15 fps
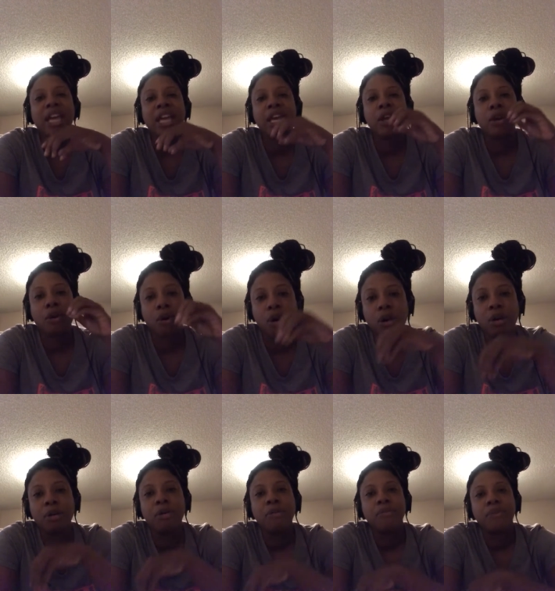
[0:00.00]
in order
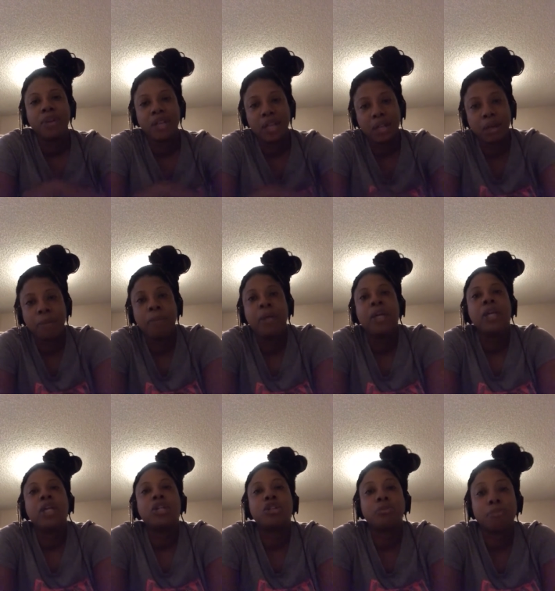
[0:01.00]
for him
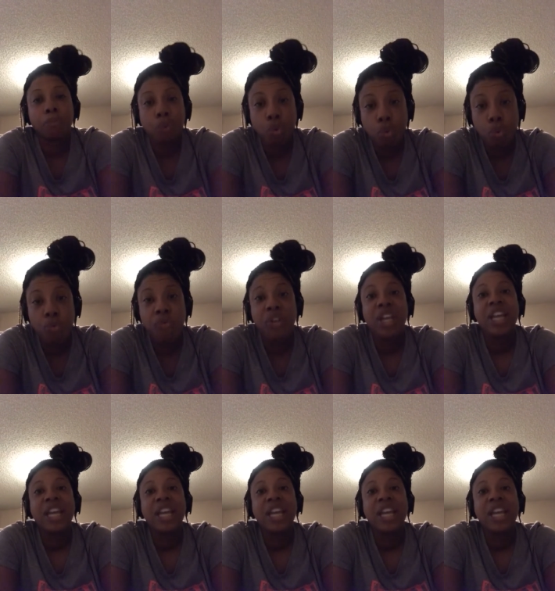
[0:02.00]
to move